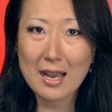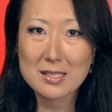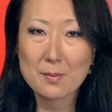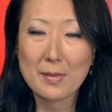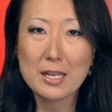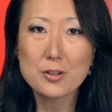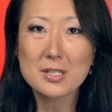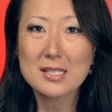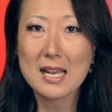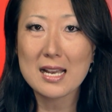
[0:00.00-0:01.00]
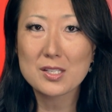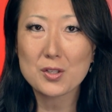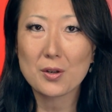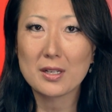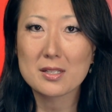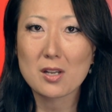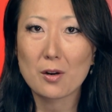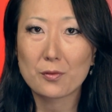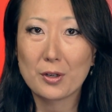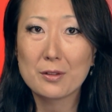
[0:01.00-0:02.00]
as a major disaster and is
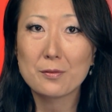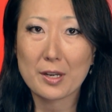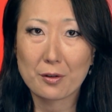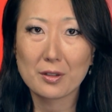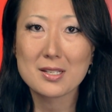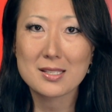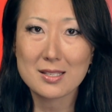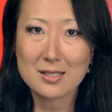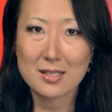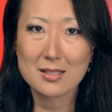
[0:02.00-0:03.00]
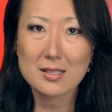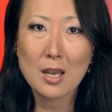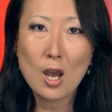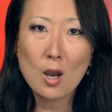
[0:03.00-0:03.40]
offering federal assistance.